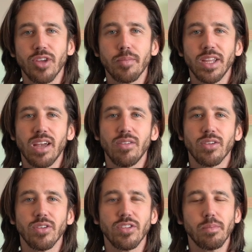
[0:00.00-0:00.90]
I believe,
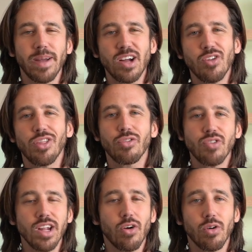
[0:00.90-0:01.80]
so it's about
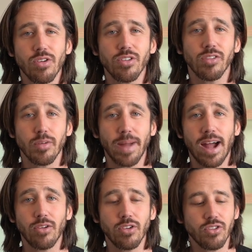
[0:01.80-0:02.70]
three quarters of a
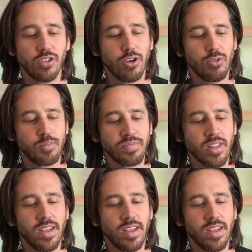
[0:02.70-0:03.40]
pound or so.